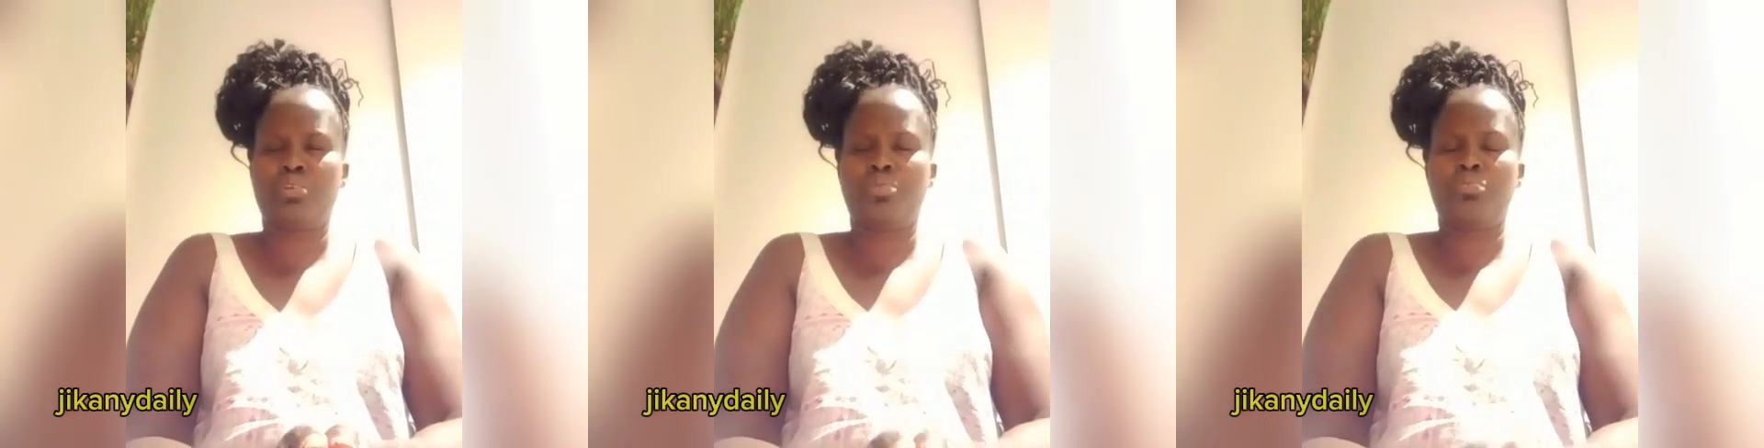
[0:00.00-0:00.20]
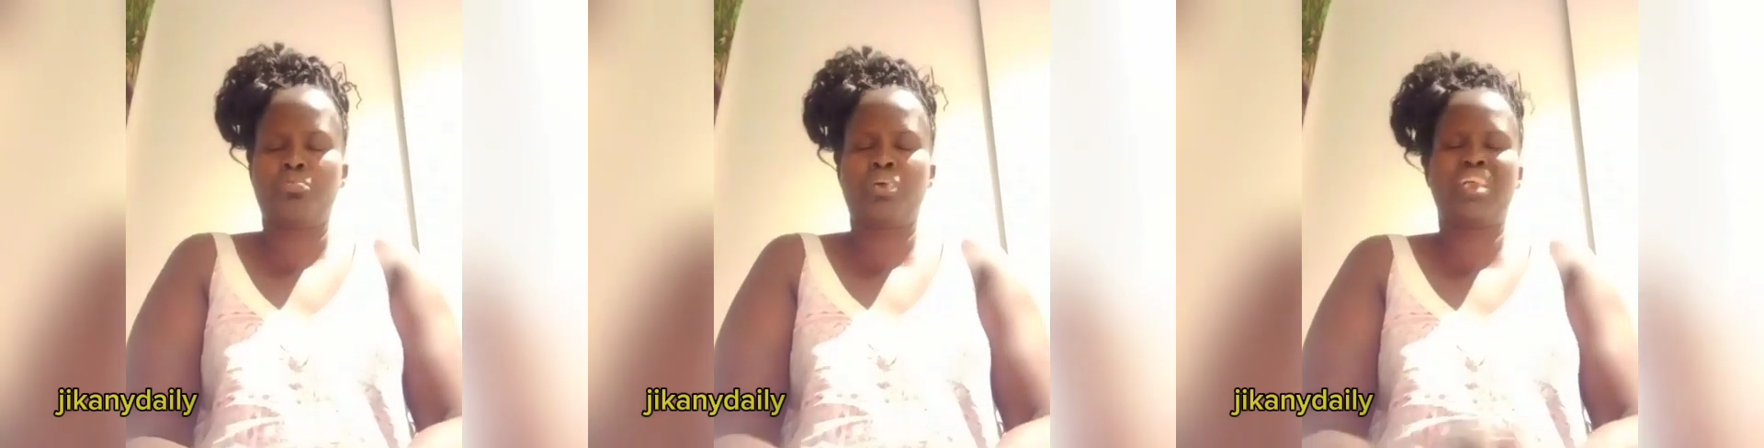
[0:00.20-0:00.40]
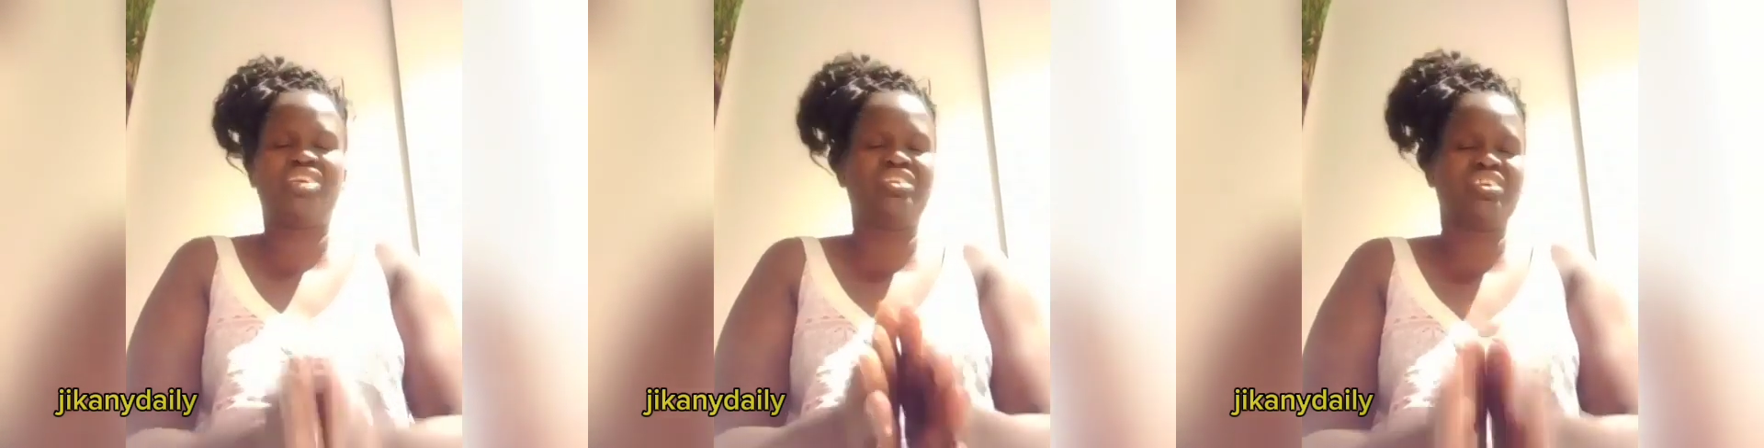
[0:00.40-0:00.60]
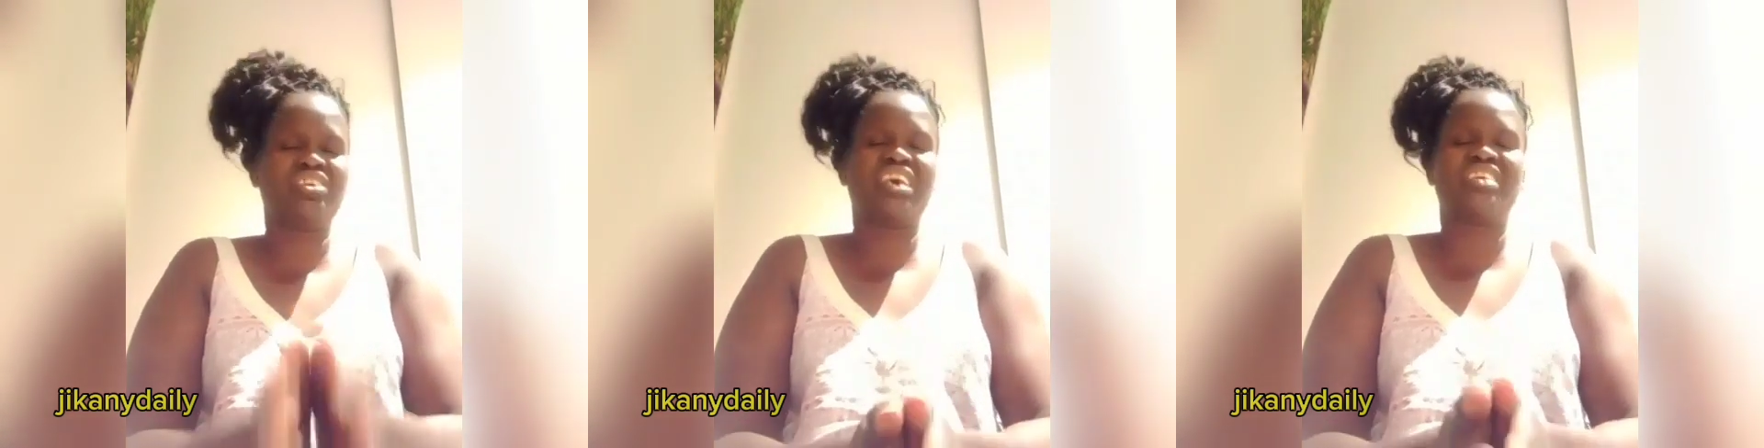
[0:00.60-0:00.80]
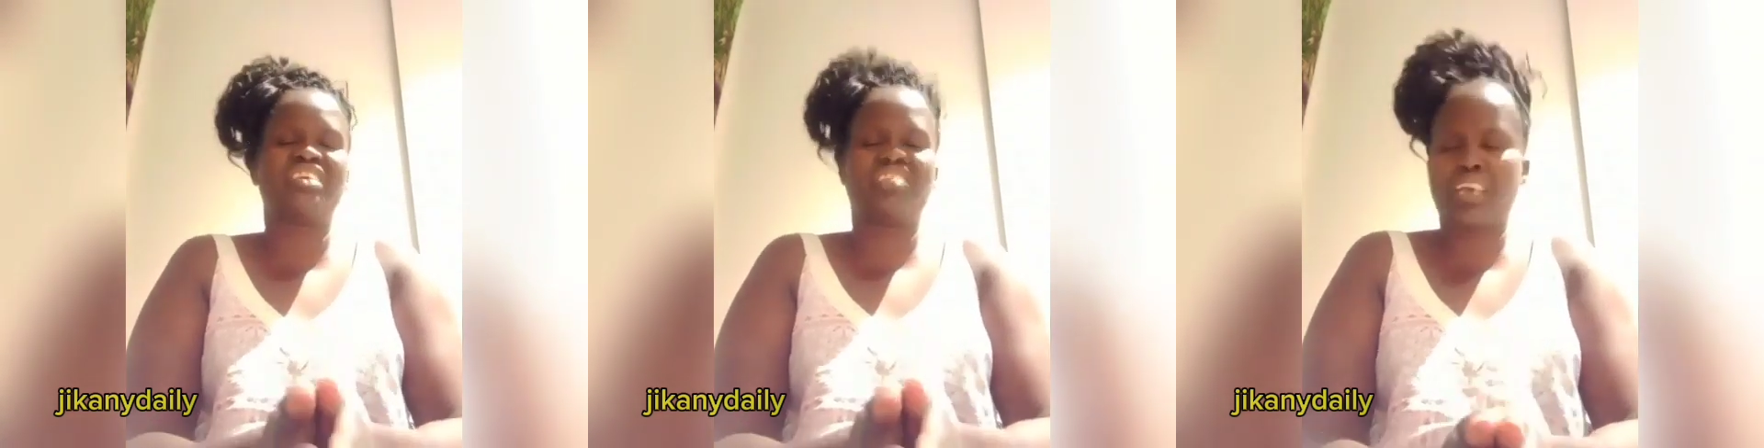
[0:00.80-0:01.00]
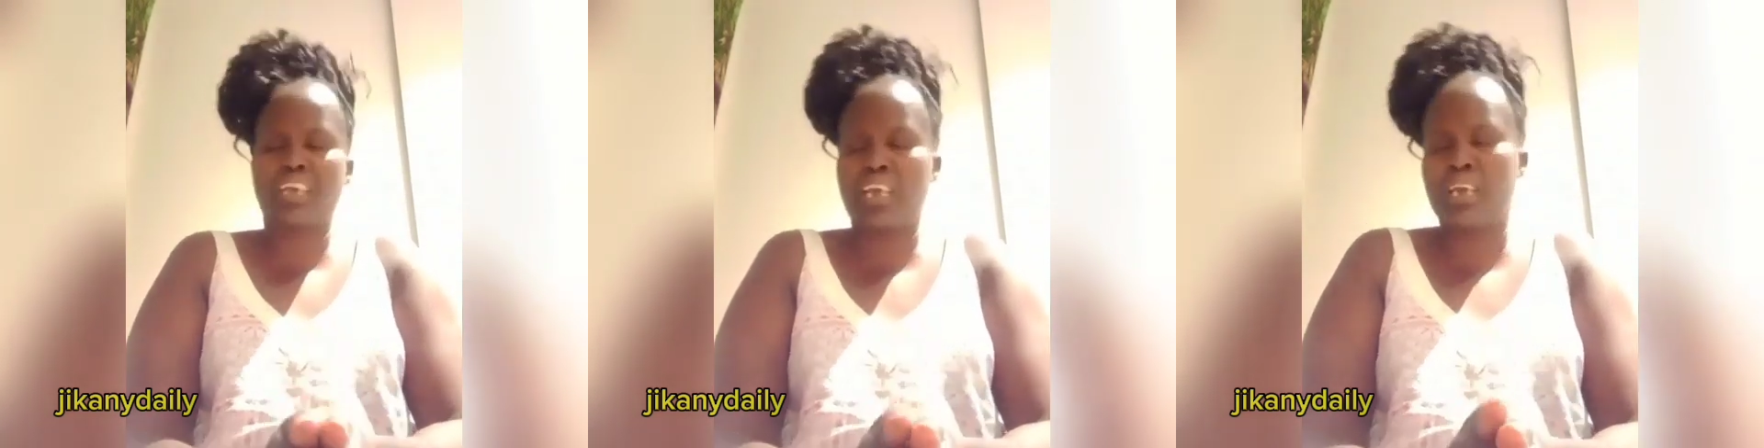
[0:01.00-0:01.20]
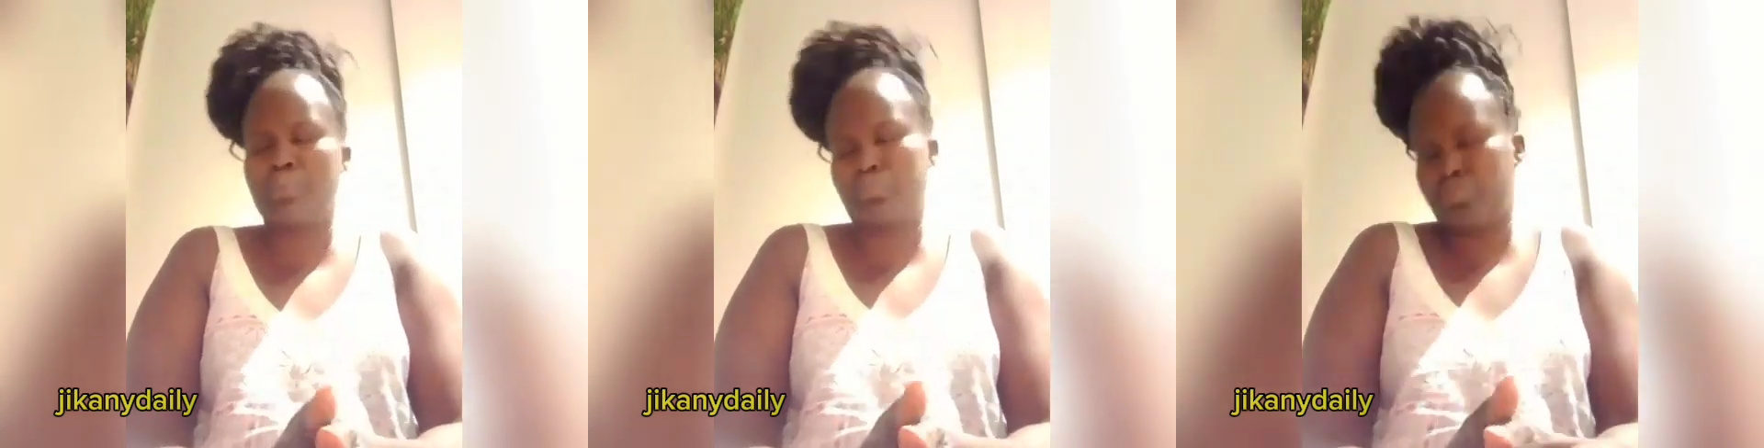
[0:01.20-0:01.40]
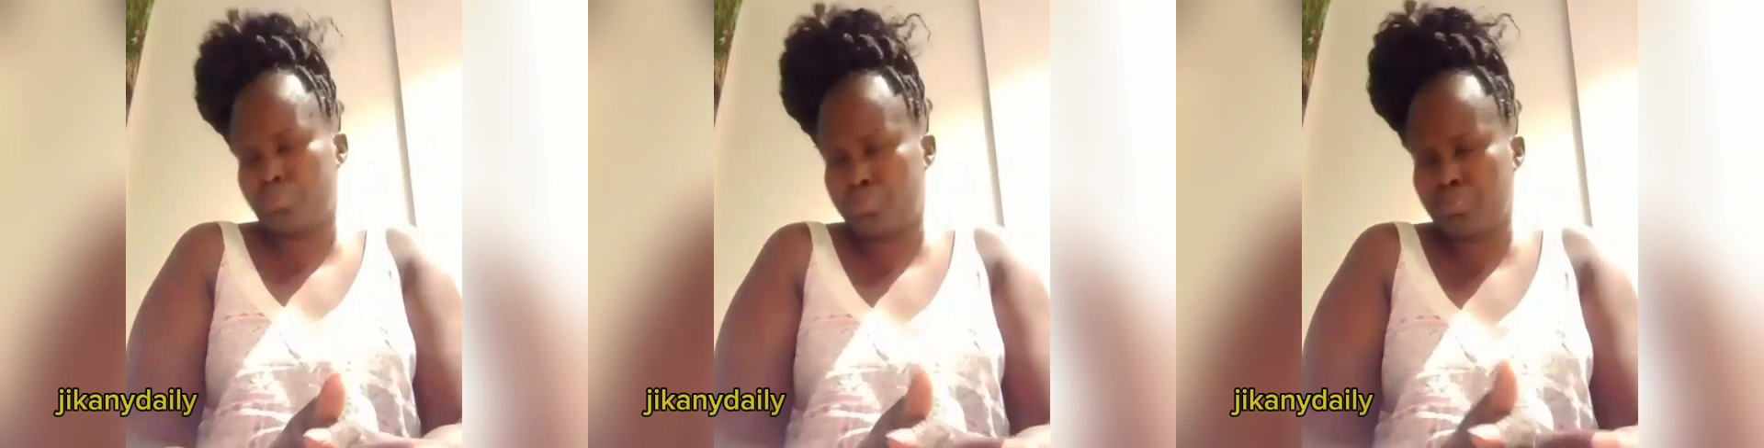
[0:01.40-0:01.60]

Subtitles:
But this is scam.